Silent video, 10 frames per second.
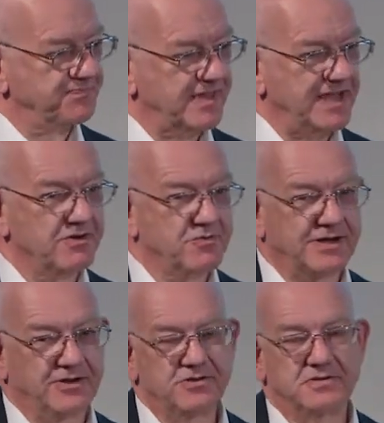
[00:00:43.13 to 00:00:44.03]
Now,
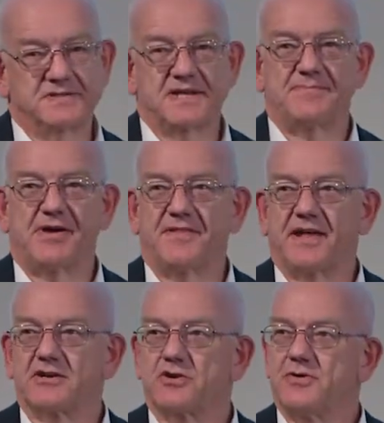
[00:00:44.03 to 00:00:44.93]
quite a lot you can say about
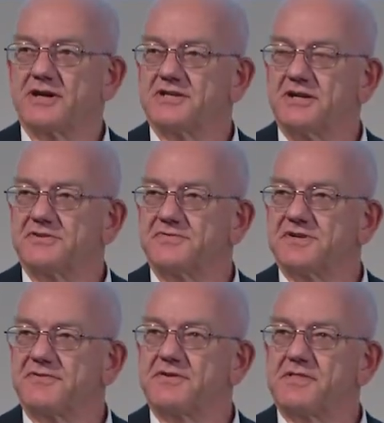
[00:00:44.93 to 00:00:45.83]
that, and quite a lot of
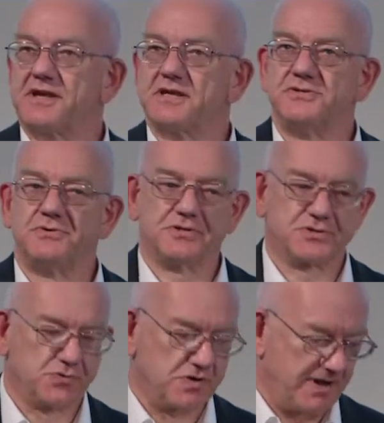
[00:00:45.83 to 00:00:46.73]
different things you can
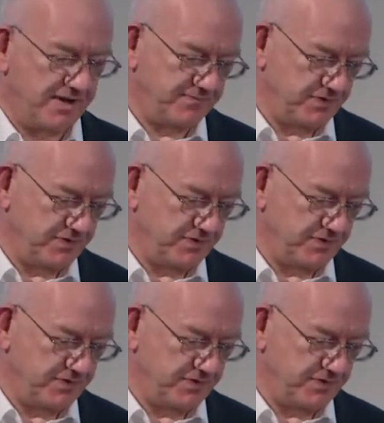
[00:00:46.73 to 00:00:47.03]
talk about.